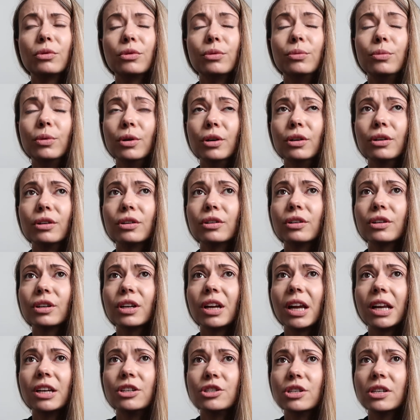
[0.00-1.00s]
Work
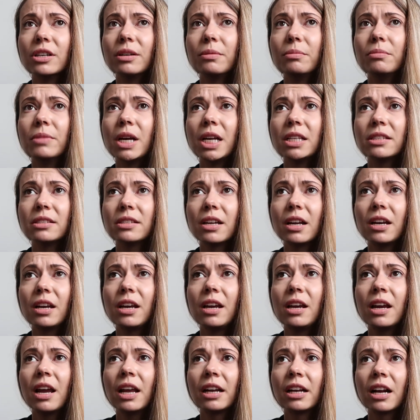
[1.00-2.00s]
and gym and
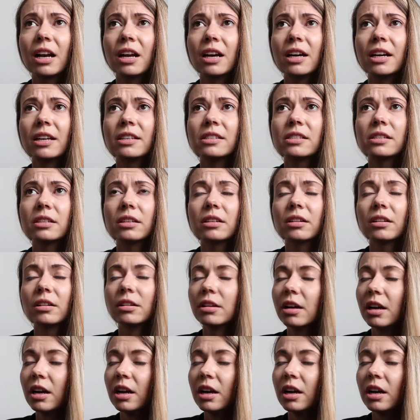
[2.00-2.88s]
study and clients, and